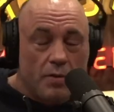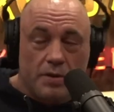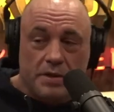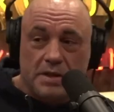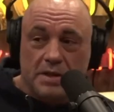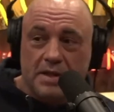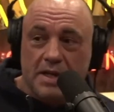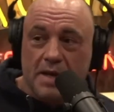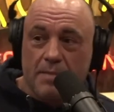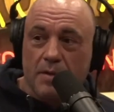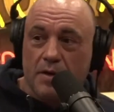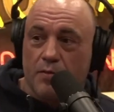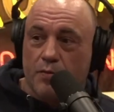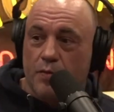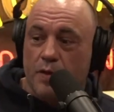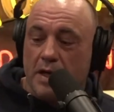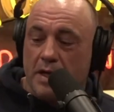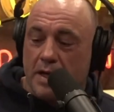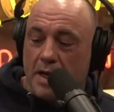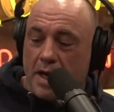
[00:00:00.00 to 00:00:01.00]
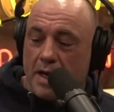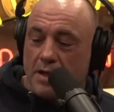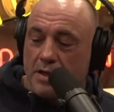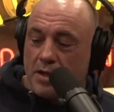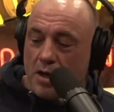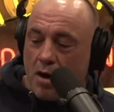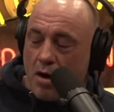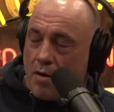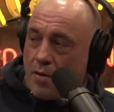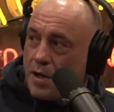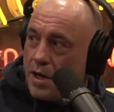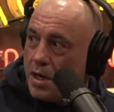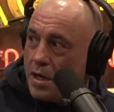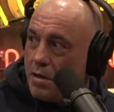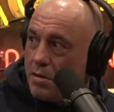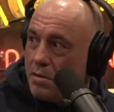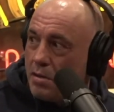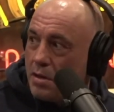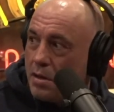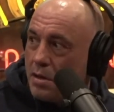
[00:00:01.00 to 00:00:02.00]
What's his name? Enrique
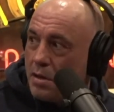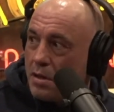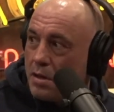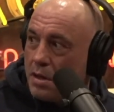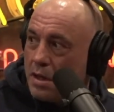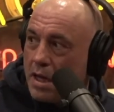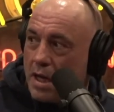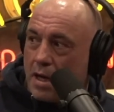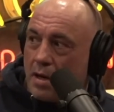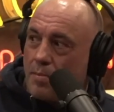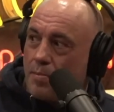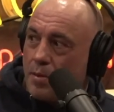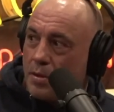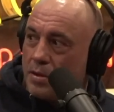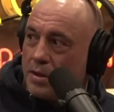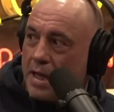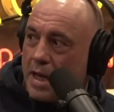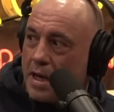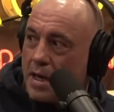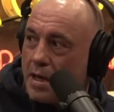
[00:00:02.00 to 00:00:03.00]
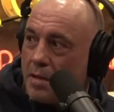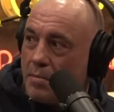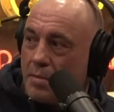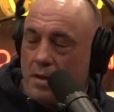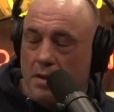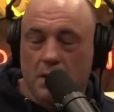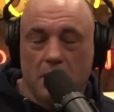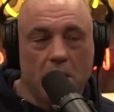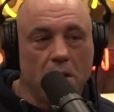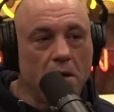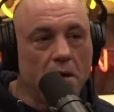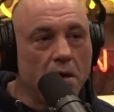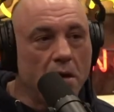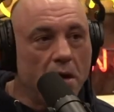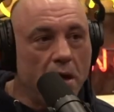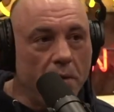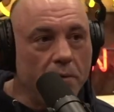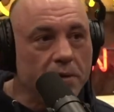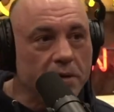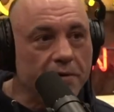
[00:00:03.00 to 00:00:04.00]
Tarrio? Yeah, pull that up.
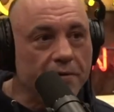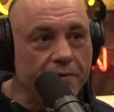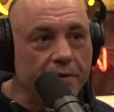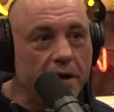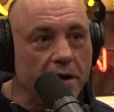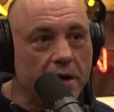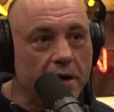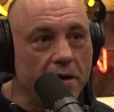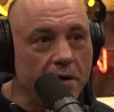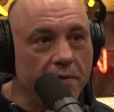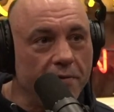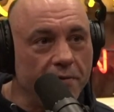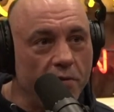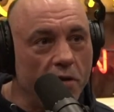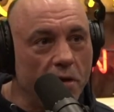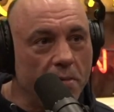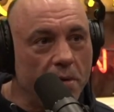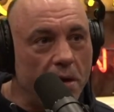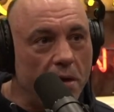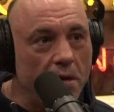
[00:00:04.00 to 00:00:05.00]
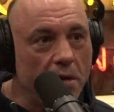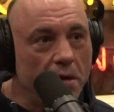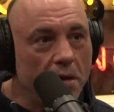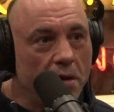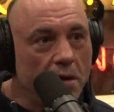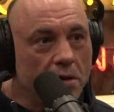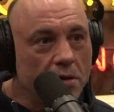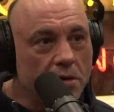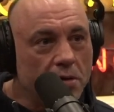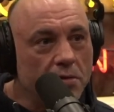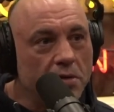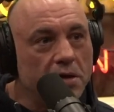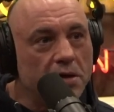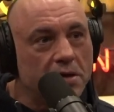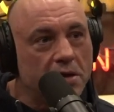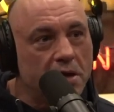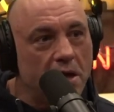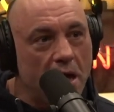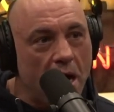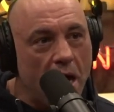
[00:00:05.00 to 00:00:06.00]
He was a fucking informant. So
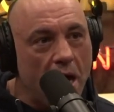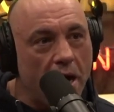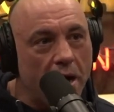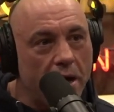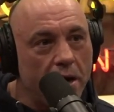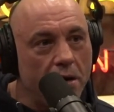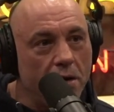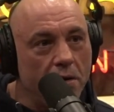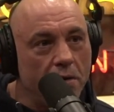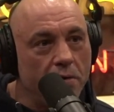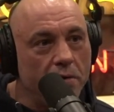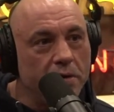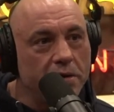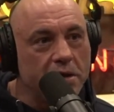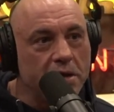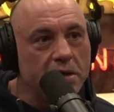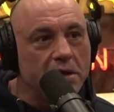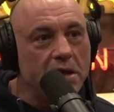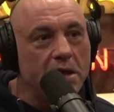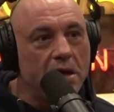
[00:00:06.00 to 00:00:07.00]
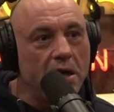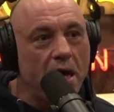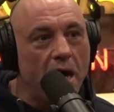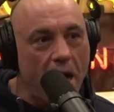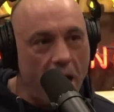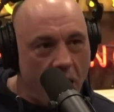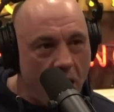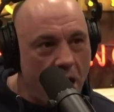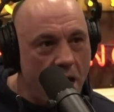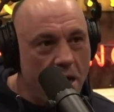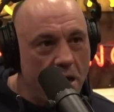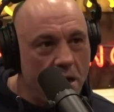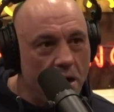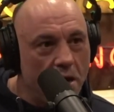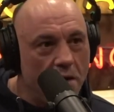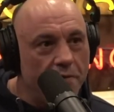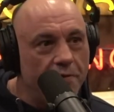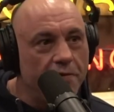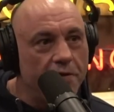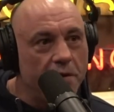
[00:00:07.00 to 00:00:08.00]
this guy who is at the head
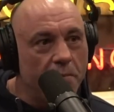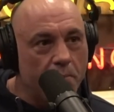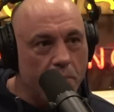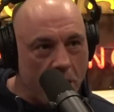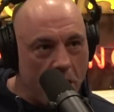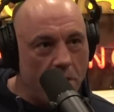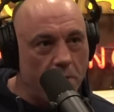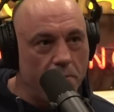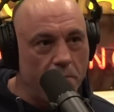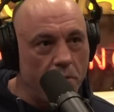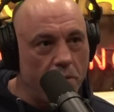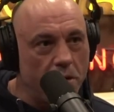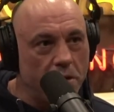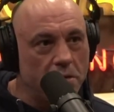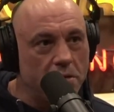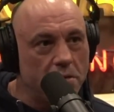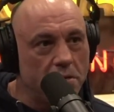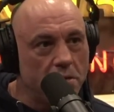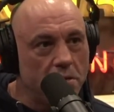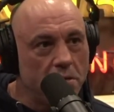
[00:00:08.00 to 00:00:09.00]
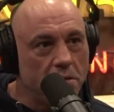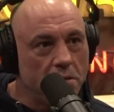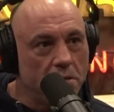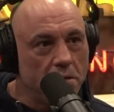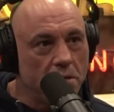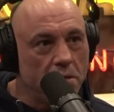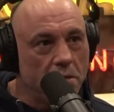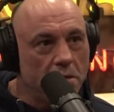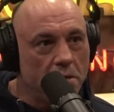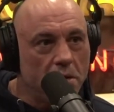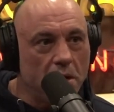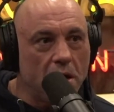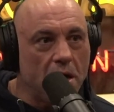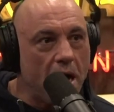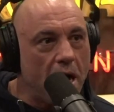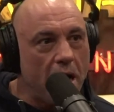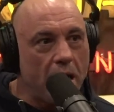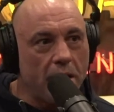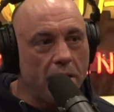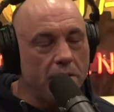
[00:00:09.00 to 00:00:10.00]
of the Proud Boys, the
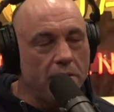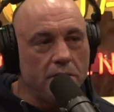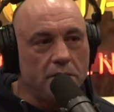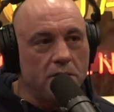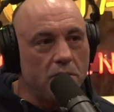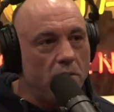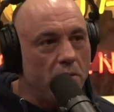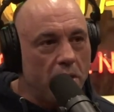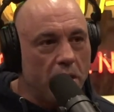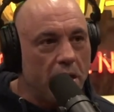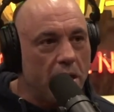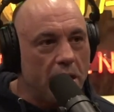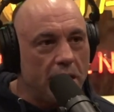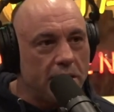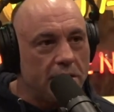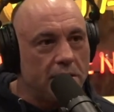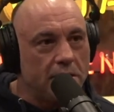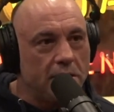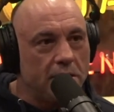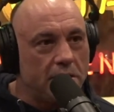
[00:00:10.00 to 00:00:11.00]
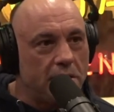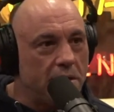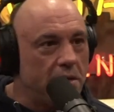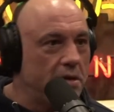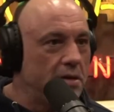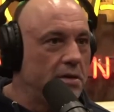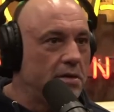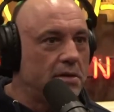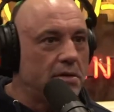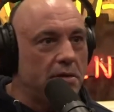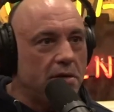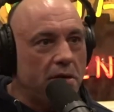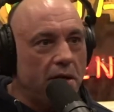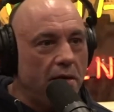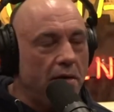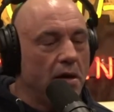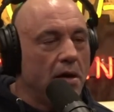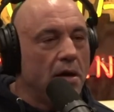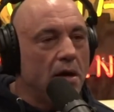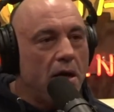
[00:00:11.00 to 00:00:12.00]
guy who's organizing the things,
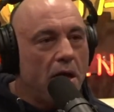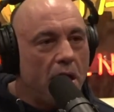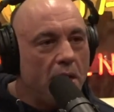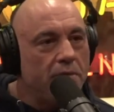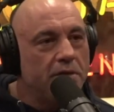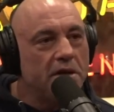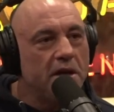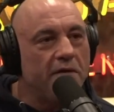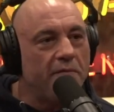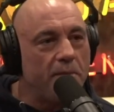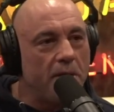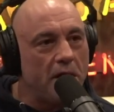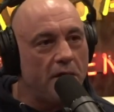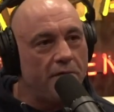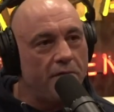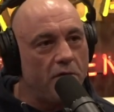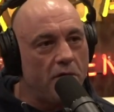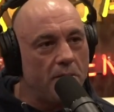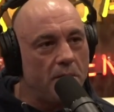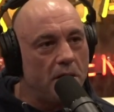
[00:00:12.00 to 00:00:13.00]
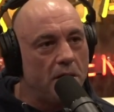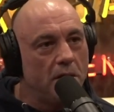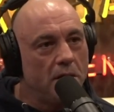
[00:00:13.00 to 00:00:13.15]
he was an FBI informant.